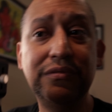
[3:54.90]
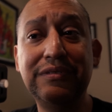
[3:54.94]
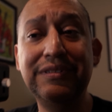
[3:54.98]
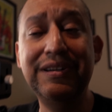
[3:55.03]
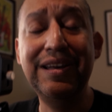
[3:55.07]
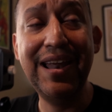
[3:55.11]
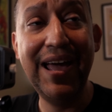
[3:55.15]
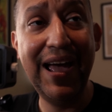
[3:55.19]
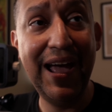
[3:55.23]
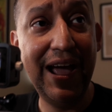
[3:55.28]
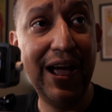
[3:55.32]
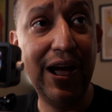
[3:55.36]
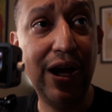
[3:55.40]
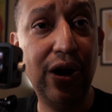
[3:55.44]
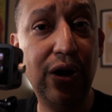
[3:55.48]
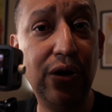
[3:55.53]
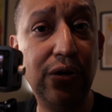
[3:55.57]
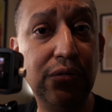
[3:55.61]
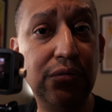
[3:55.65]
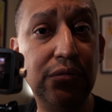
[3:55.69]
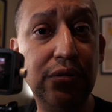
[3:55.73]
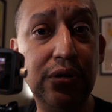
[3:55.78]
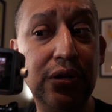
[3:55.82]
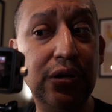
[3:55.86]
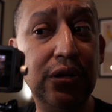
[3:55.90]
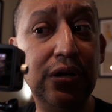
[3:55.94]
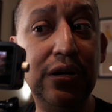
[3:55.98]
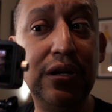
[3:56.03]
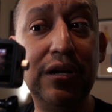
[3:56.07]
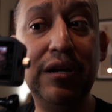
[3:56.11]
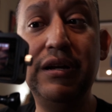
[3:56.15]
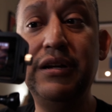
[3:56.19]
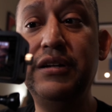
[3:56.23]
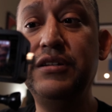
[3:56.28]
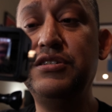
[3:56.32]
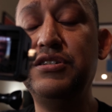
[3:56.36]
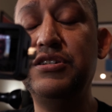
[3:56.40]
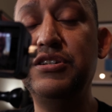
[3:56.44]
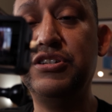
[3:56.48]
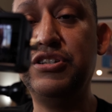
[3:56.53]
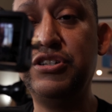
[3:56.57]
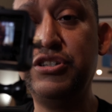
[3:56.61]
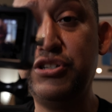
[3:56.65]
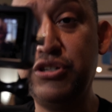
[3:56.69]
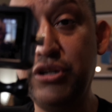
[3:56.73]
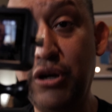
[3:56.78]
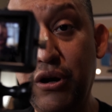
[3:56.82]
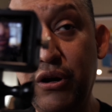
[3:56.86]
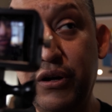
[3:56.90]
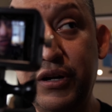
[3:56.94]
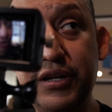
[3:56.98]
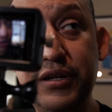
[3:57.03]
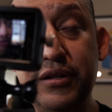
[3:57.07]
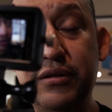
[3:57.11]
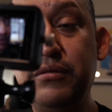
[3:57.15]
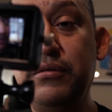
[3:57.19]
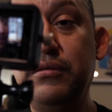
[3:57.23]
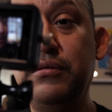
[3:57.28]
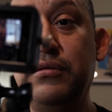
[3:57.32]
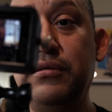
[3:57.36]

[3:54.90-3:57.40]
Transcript: now to start it,